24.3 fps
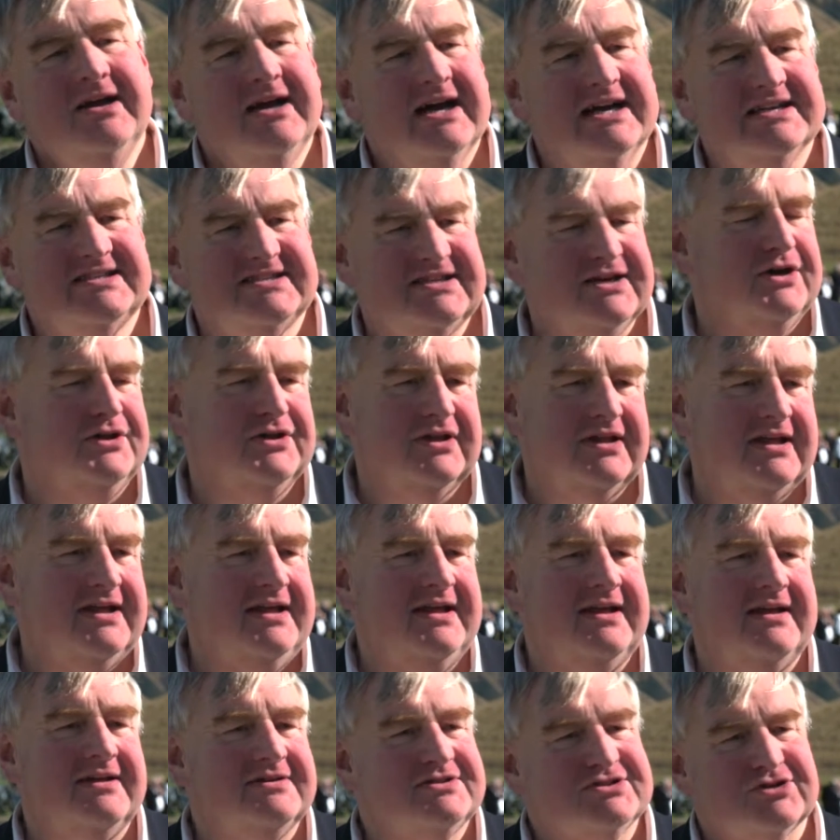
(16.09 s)
I sit on
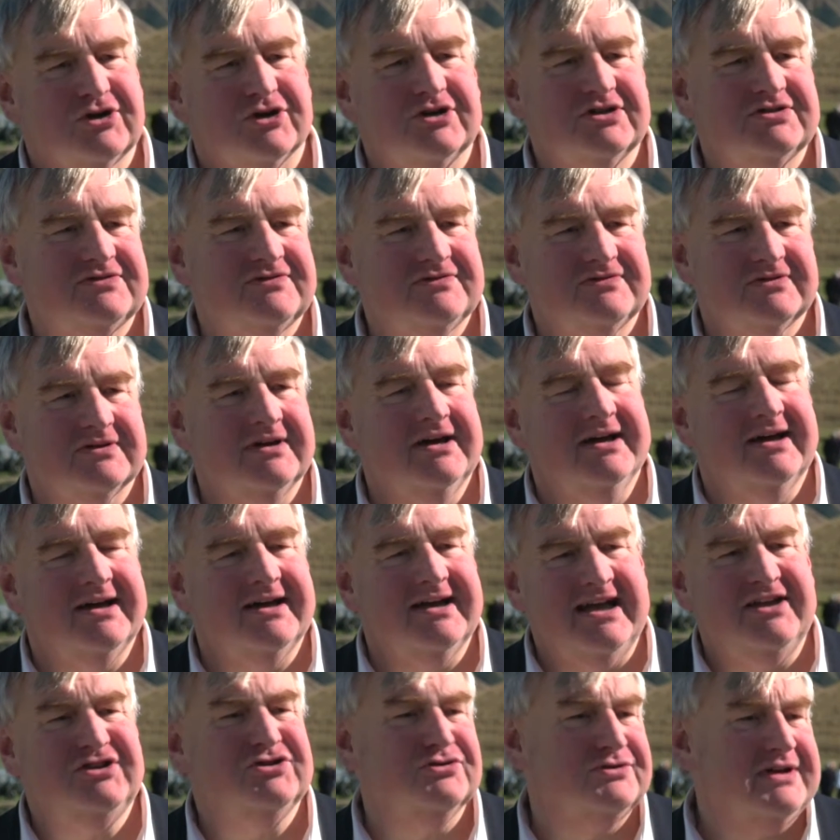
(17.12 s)
the Scottish
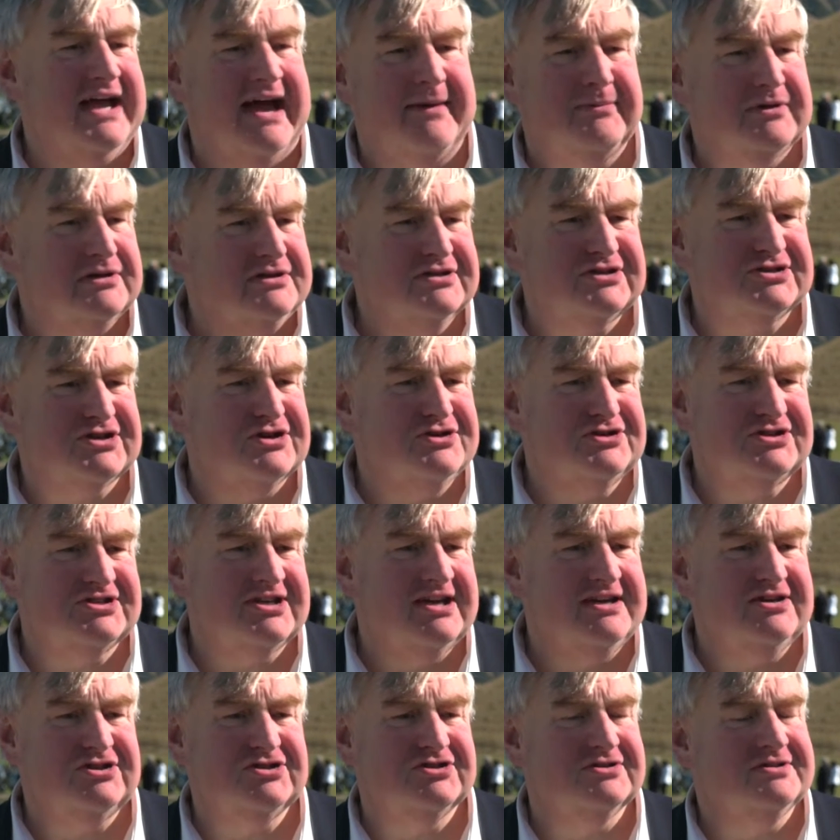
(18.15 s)
Angel Capital
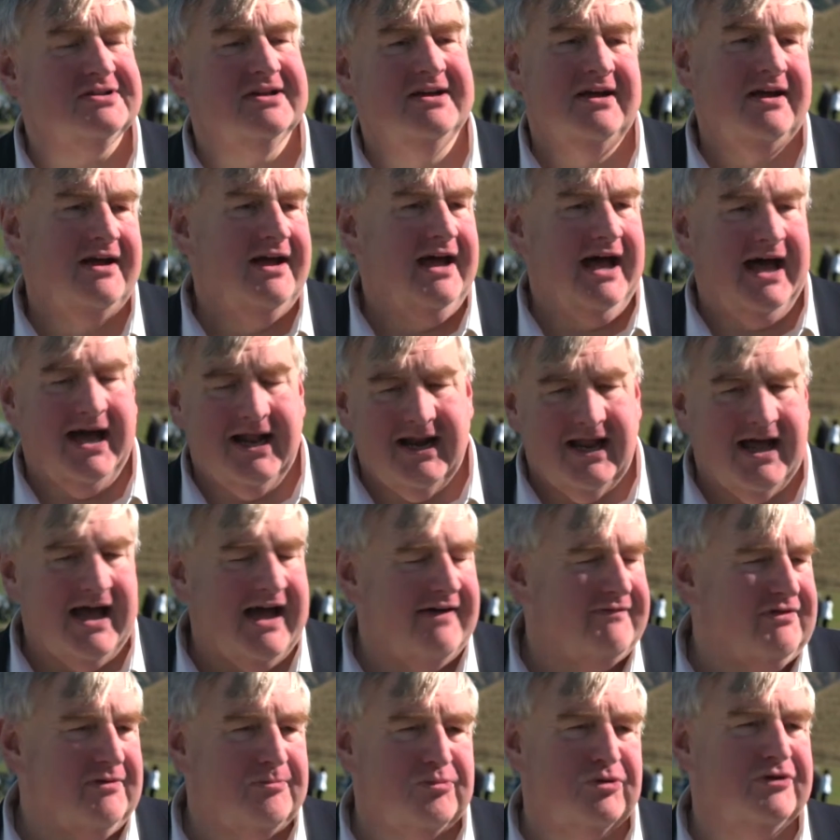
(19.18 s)
Association, and I
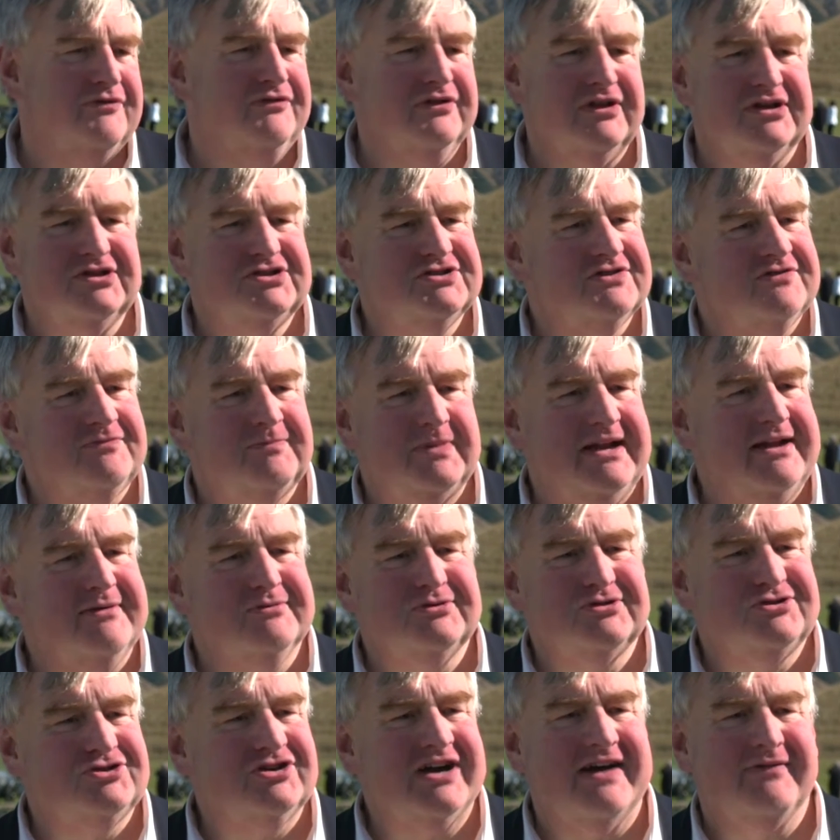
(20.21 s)
have the privilege of being
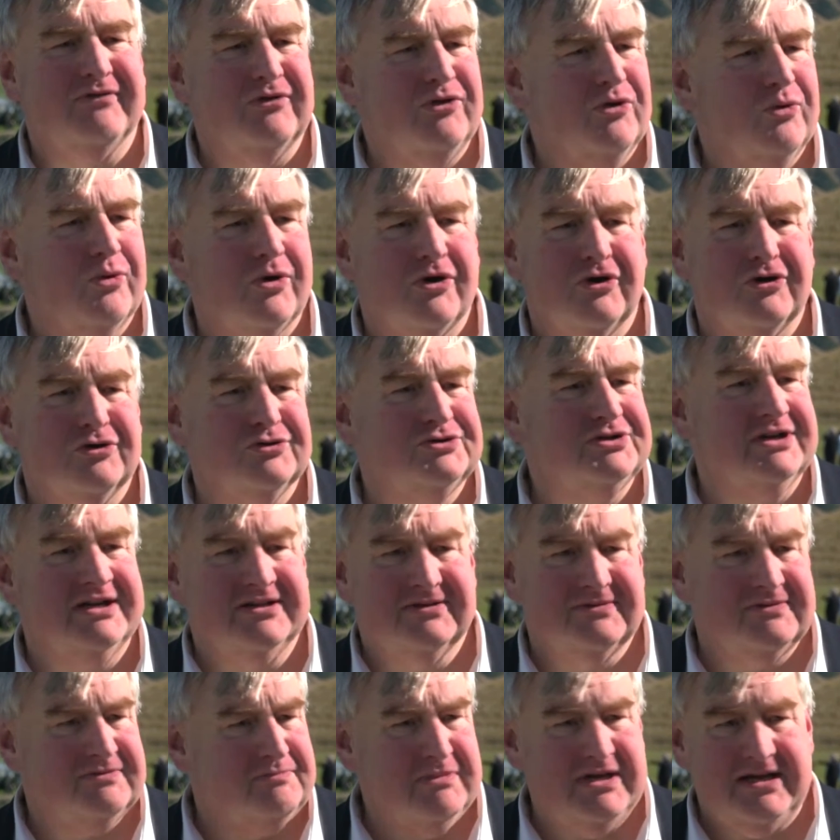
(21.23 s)
able to travel the world
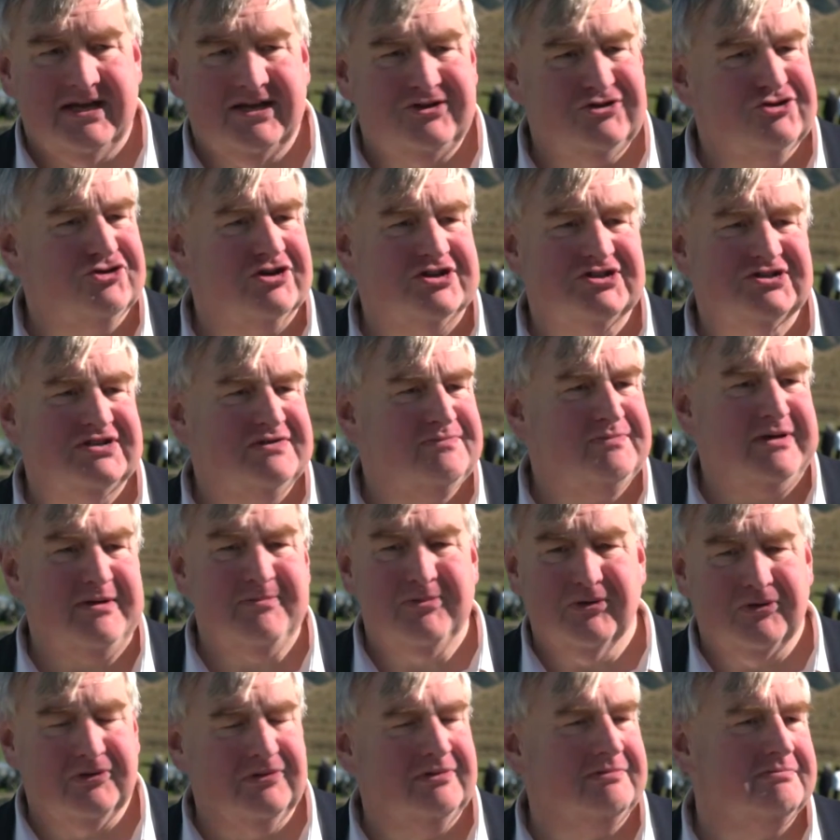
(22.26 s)
and meet interesting
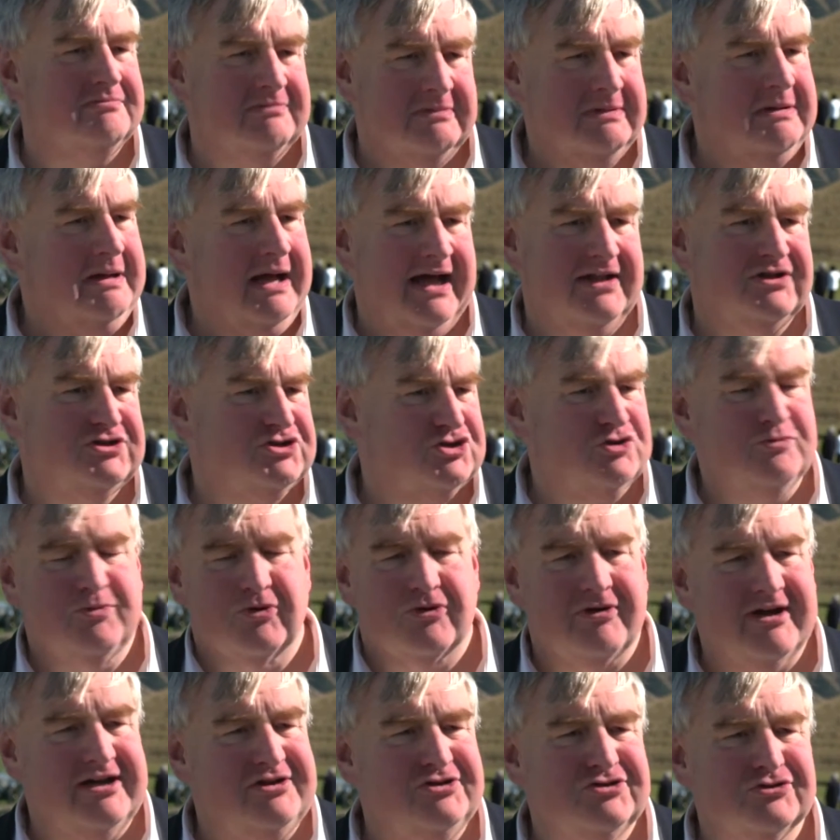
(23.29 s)
people and
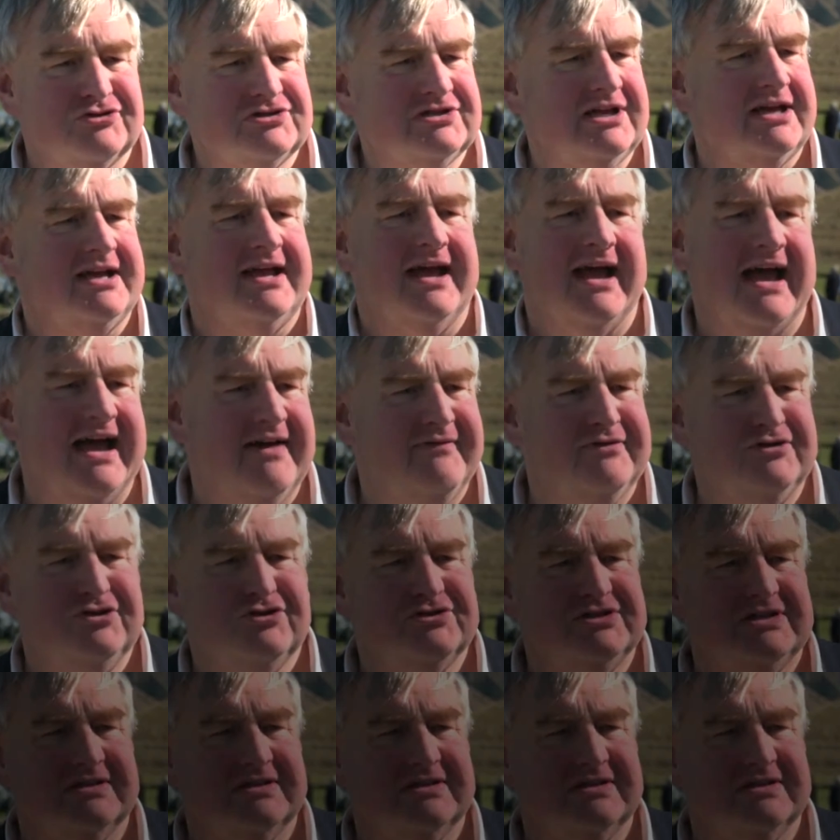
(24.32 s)
super angels like I have in New